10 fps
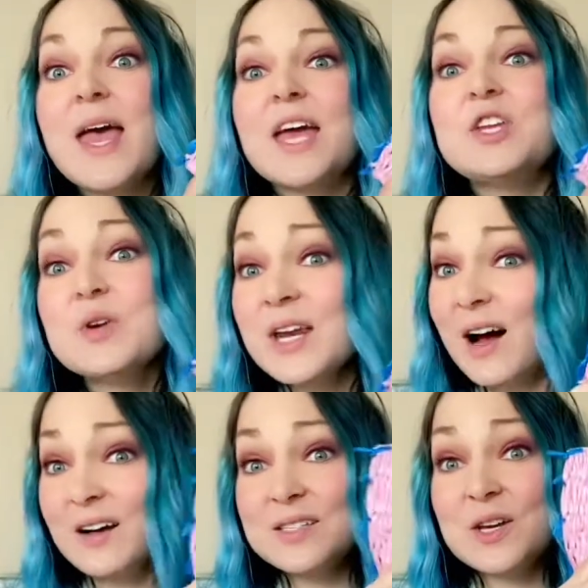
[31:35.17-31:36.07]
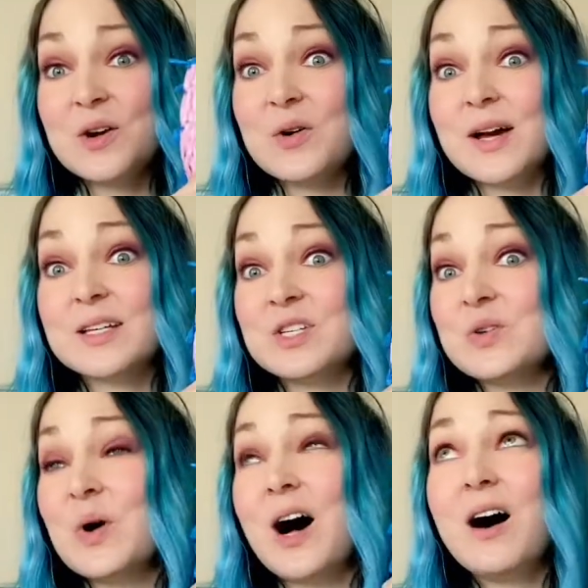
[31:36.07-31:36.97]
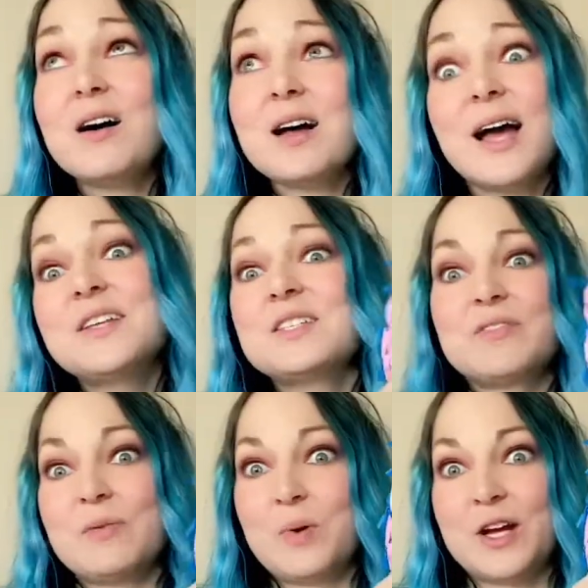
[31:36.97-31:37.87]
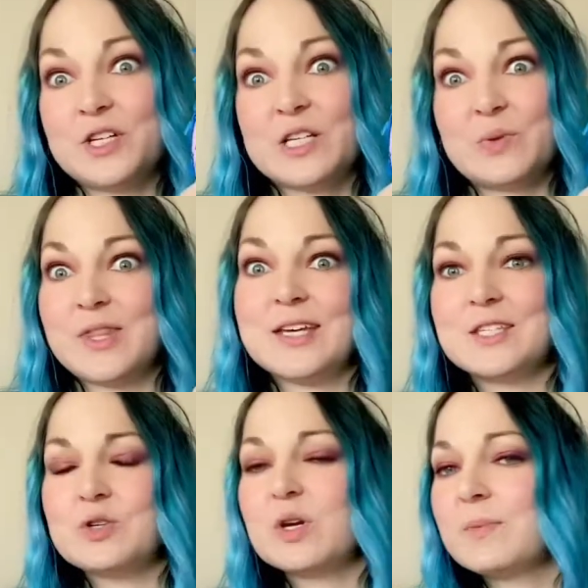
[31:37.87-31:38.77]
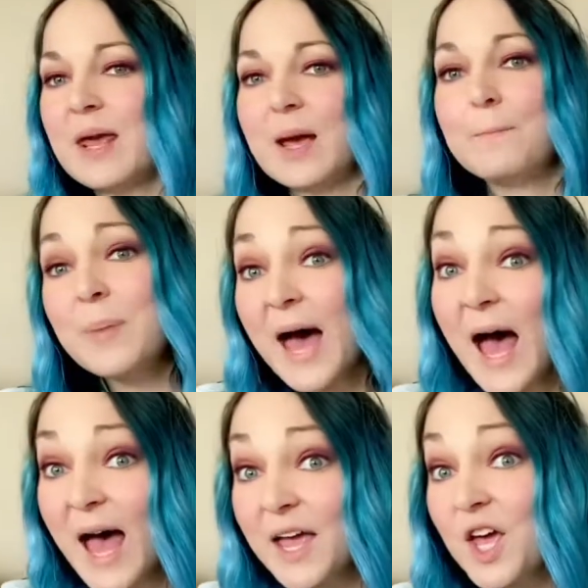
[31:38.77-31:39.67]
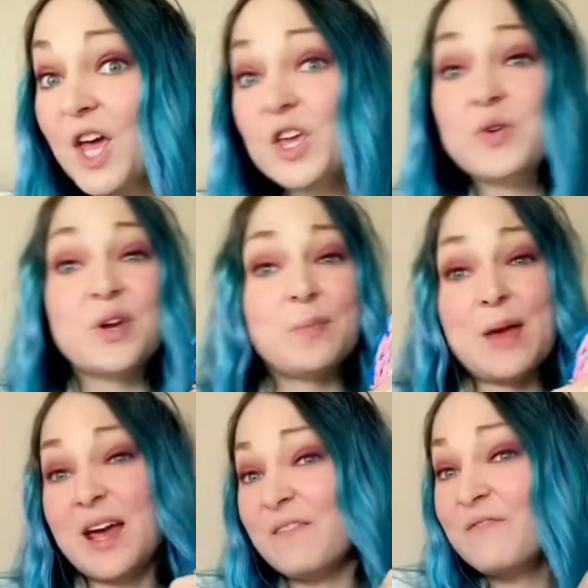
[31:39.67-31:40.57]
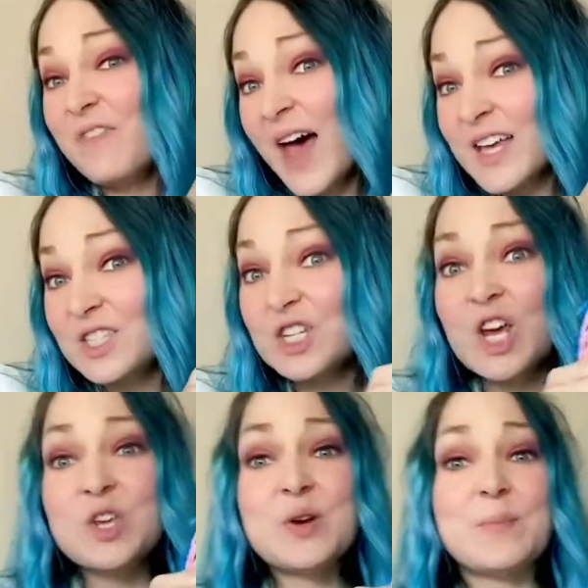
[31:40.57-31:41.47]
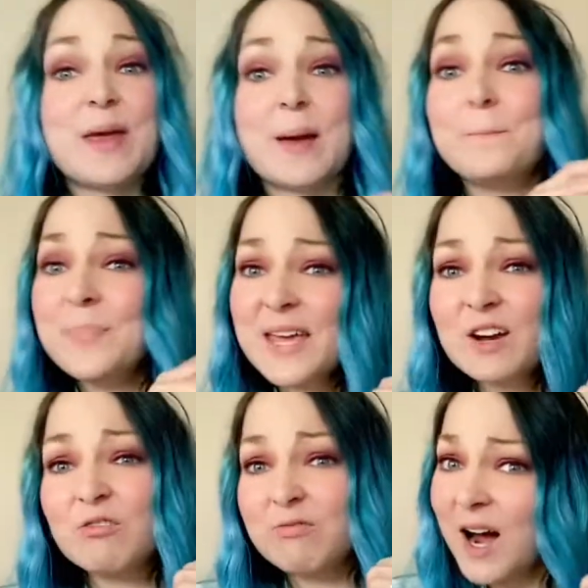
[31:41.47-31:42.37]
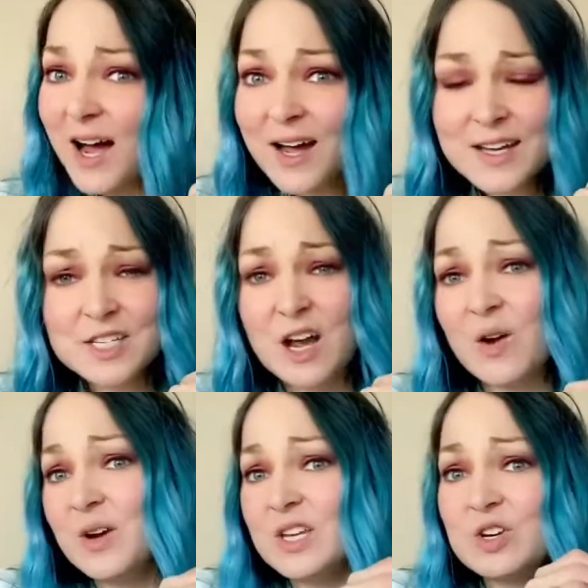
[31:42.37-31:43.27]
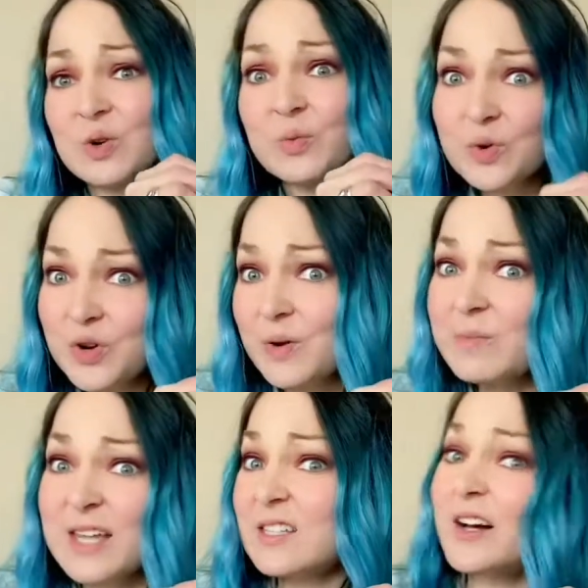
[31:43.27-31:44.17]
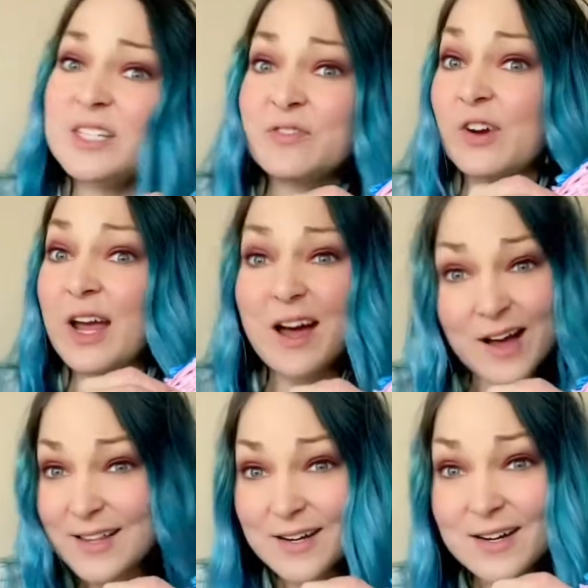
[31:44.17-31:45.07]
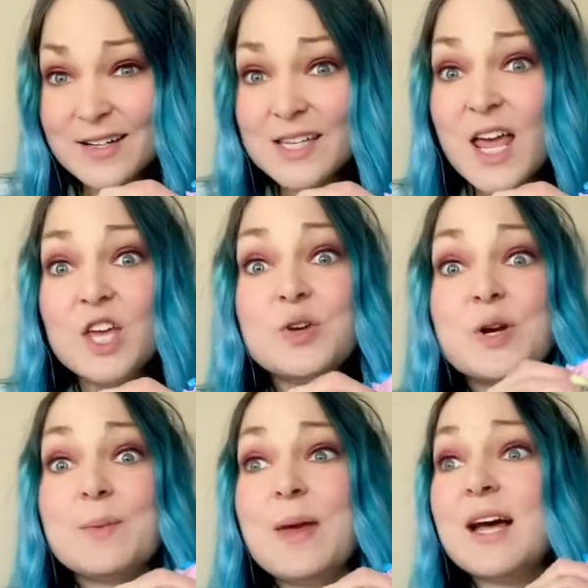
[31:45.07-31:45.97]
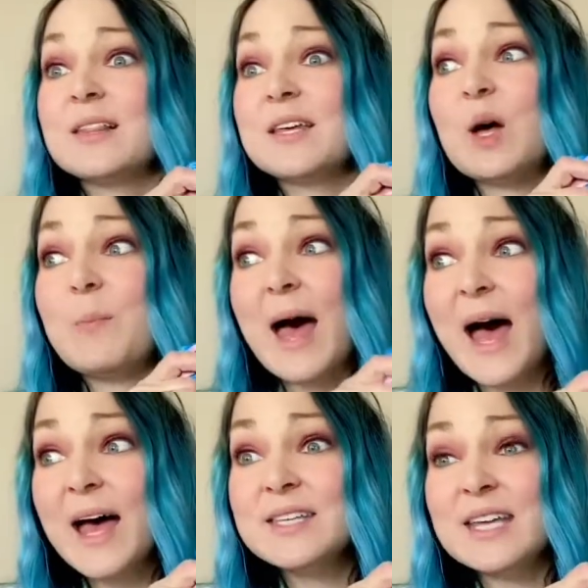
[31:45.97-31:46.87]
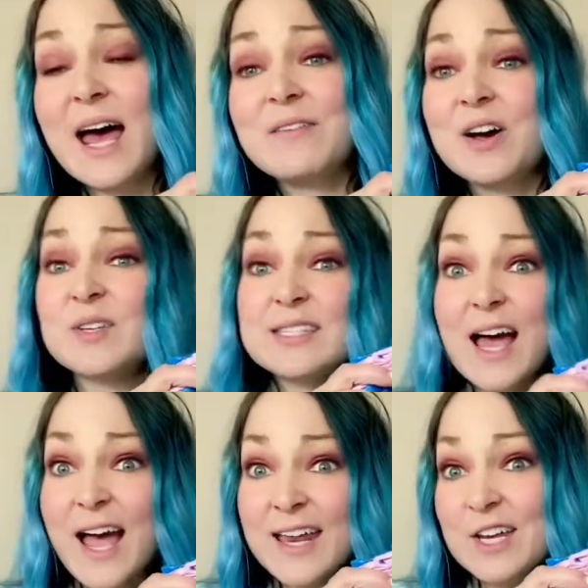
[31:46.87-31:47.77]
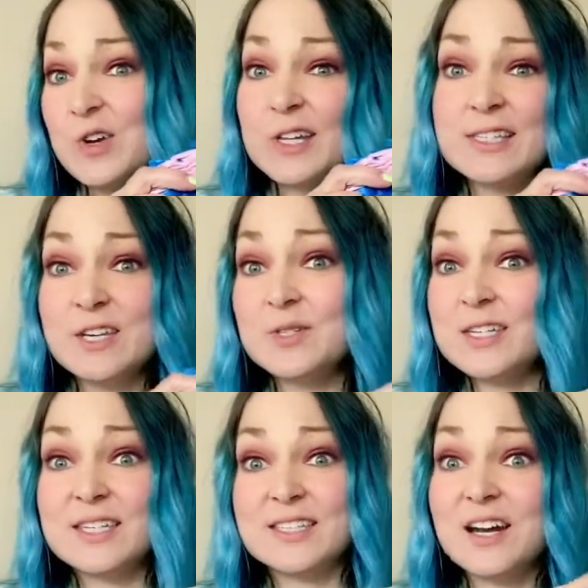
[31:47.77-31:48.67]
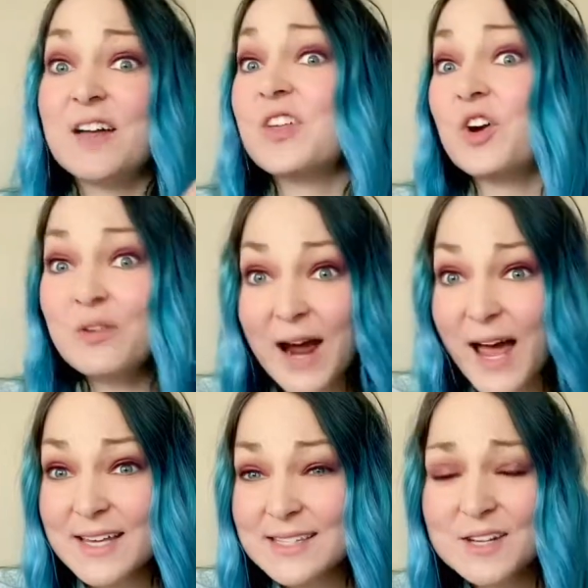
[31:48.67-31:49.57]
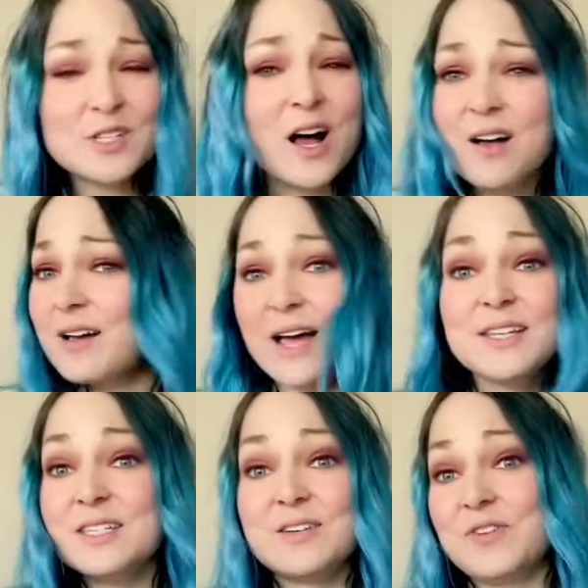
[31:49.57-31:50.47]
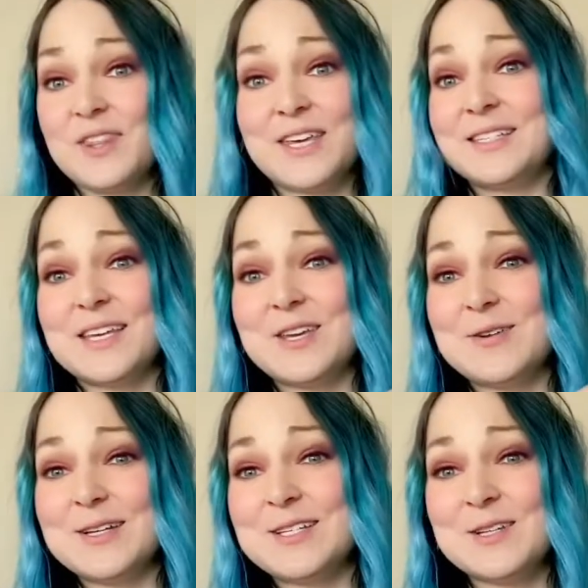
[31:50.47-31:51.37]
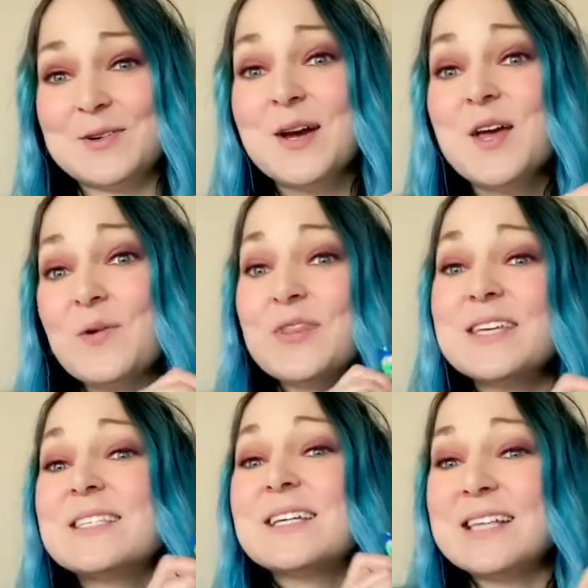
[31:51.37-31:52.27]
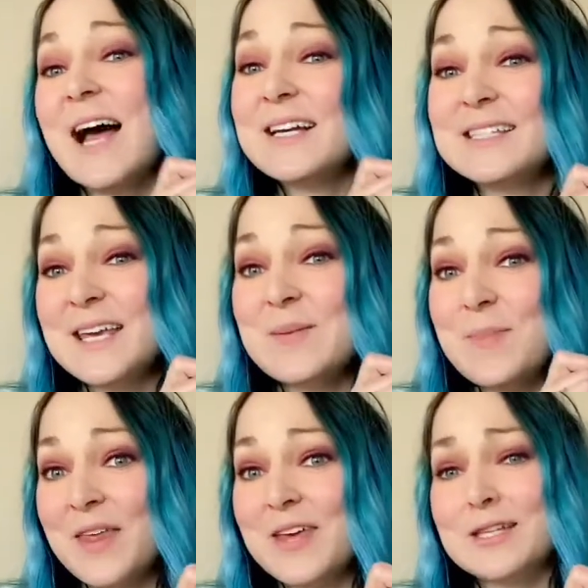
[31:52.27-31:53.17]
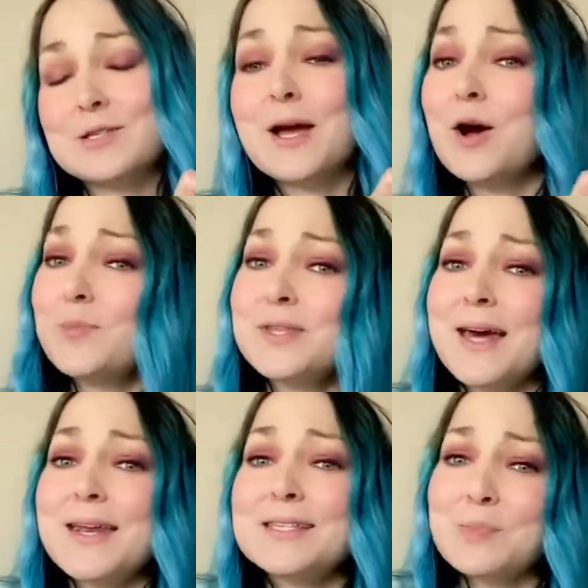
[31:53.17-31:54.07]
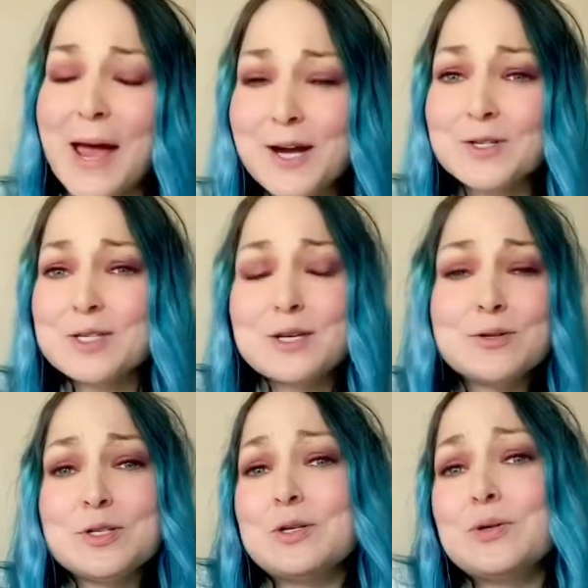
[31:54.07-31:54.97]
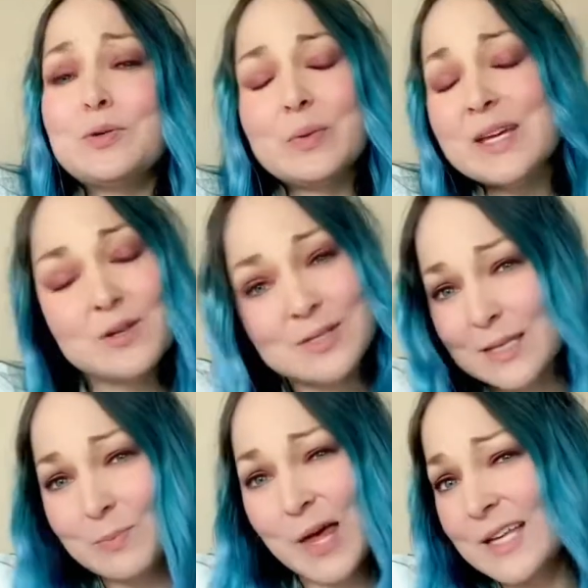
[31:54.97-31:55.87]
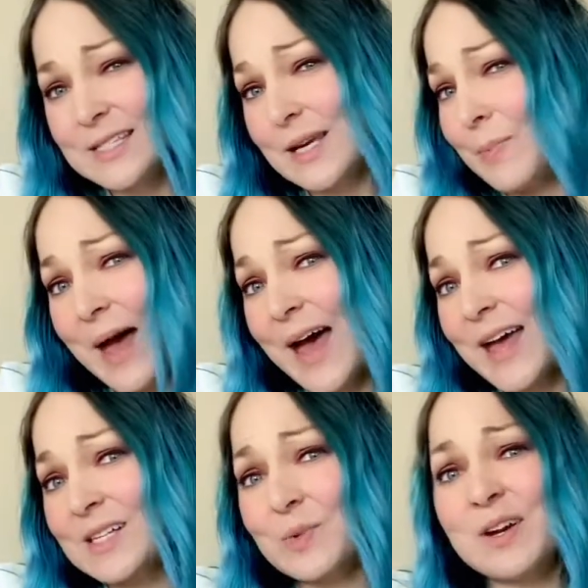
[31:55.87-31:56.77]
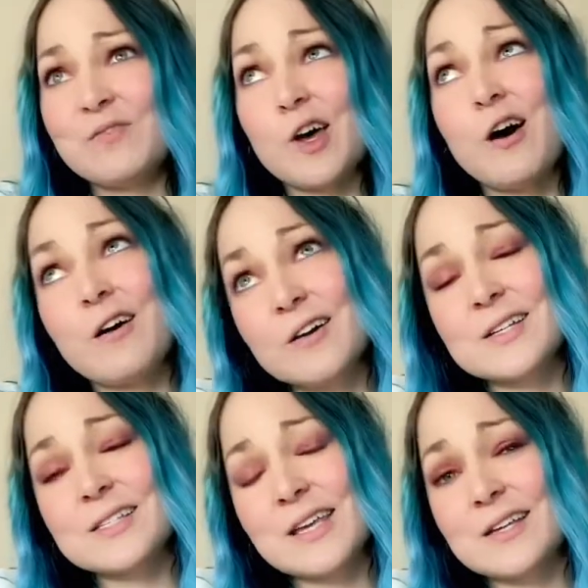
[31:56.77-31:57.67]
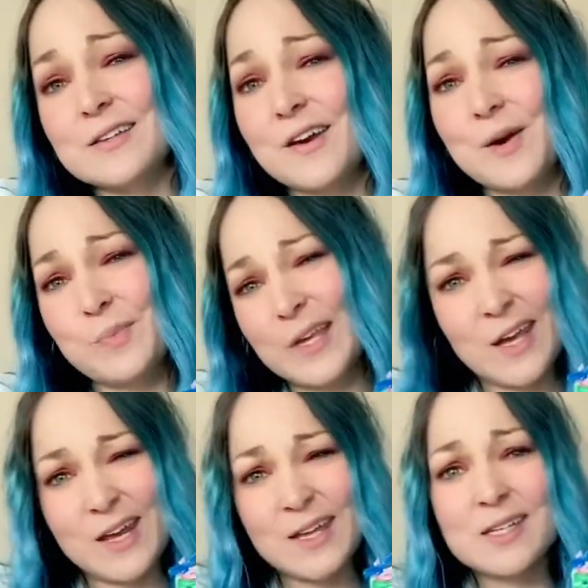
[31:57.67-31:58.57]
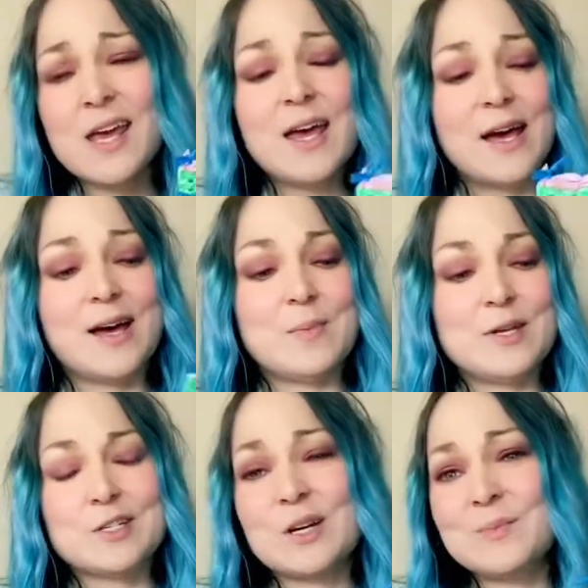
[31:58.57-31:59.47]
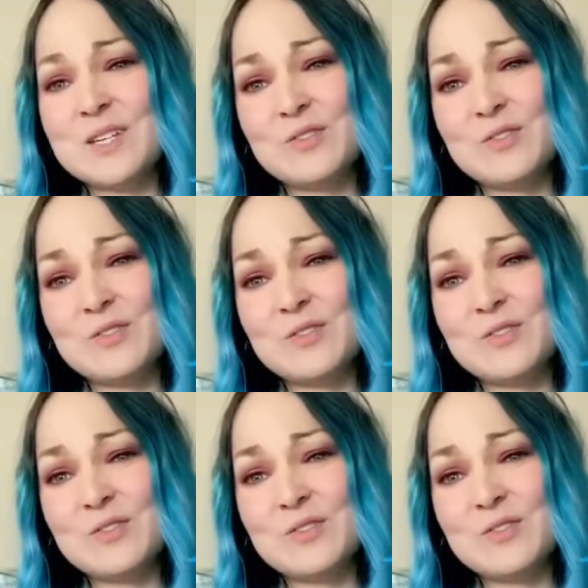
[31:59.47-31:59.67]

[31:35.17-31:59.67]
And you can also do all kinds of different projects with this. You could make a bag, you could make a vest, you could make a big rug to go in your room that's all different colors. You could make a little pad to have outside and you can use it to sit on the grass. There's all kinds of different things that you can do with this exact same method. So I hope that that inspires you to reuse some plastic bags, one of the hardest things on our planet in terms of